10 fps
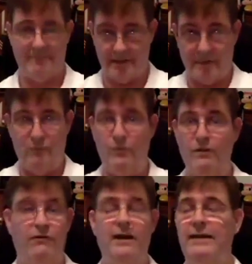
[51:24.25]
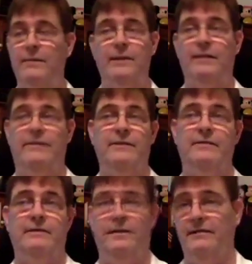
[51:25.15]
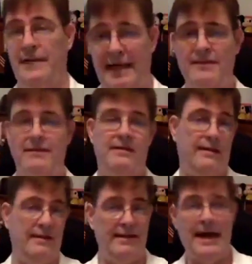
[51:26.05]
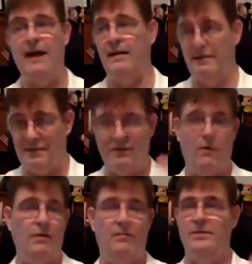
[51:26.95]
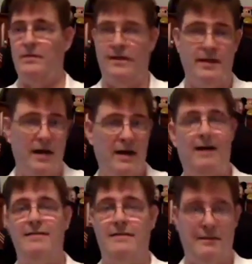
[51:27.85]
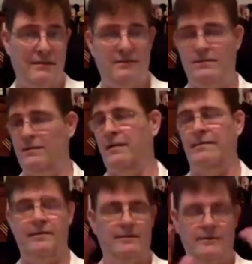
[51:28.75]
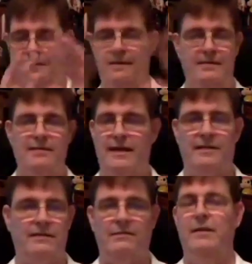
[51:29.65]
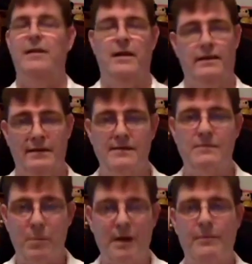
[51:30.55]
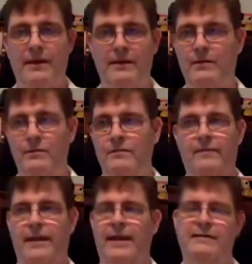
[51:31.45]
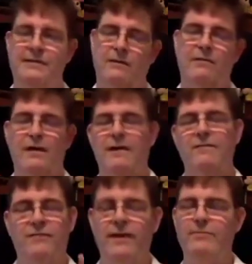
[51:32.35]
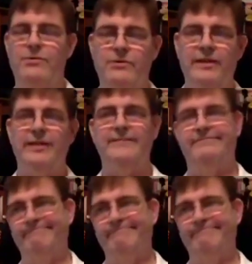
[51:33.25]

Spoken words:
live right in the middle of it. Kansas City, Dallas, Oklahoma City, Austin, Houston, San Antonio. This is barbecue, and so Flame Tree